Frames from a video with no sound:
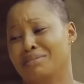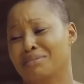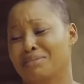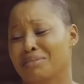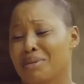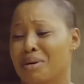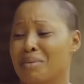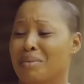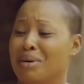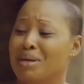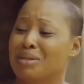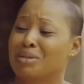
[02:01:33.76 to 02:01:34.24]

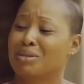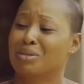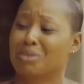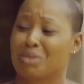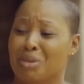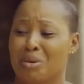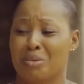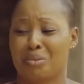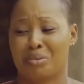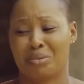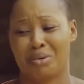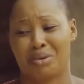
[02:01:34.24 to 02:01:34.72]
Mama, stop
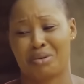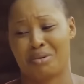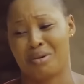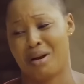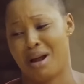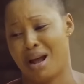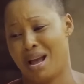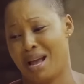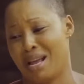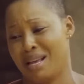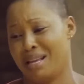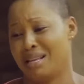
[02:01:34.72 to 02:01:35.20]

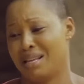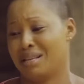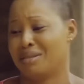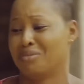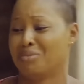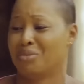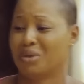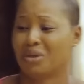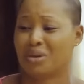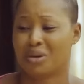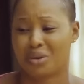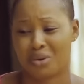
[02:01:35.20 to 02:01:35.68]
crying. Be
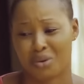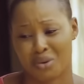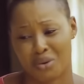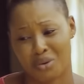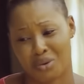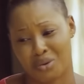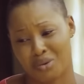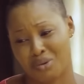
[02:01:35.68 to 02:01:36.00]
cool.